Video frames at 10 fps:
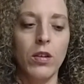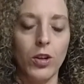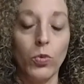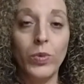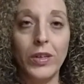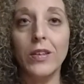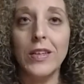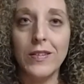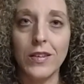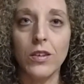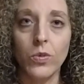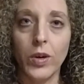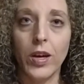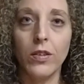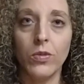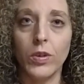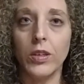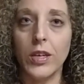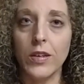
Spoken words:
you know, really deal with, really